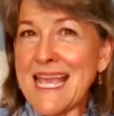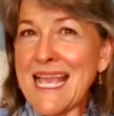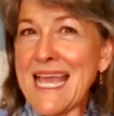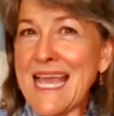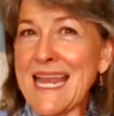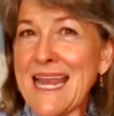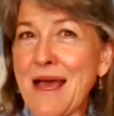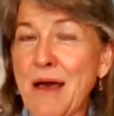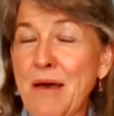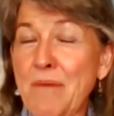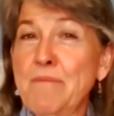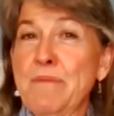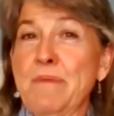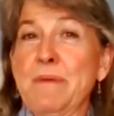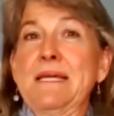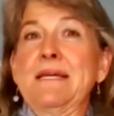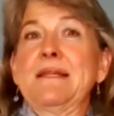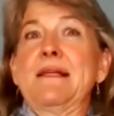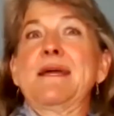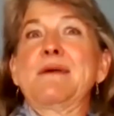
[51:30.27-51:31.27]
and I'll
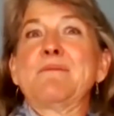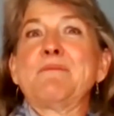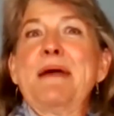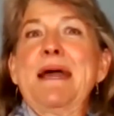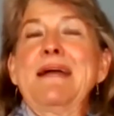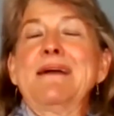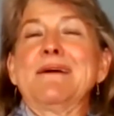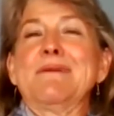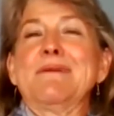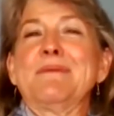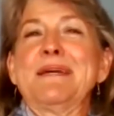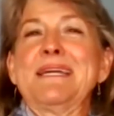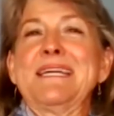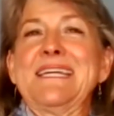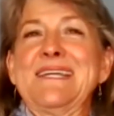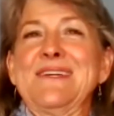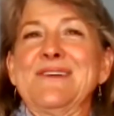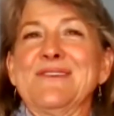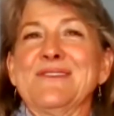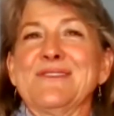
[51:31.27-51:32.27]
be like back on my
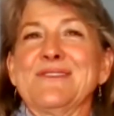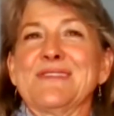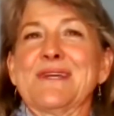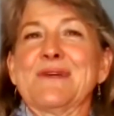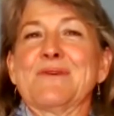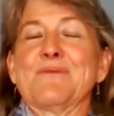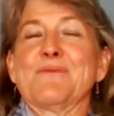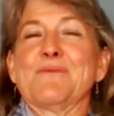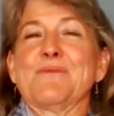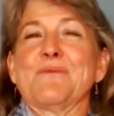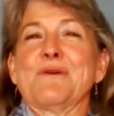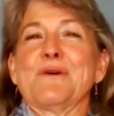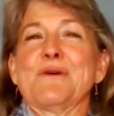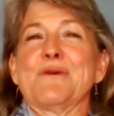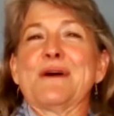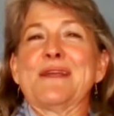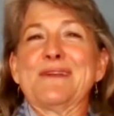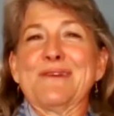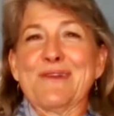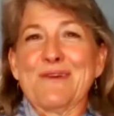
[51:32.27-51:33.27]
heels, like,
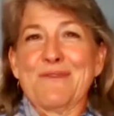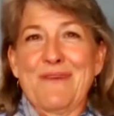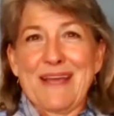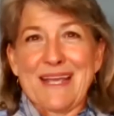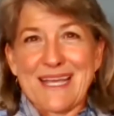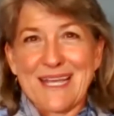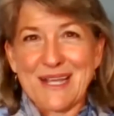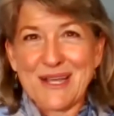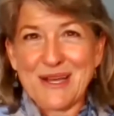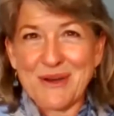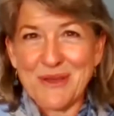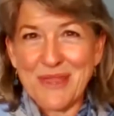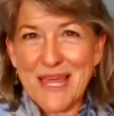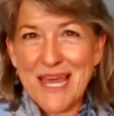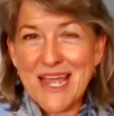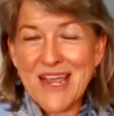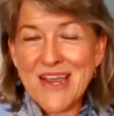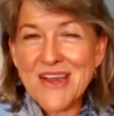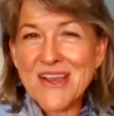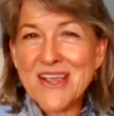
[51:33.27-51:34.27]
whoa, I don't know if I can go
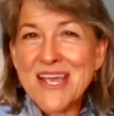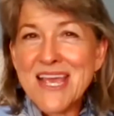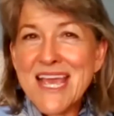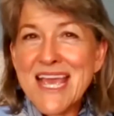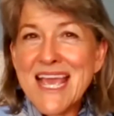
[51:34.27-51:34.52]
there.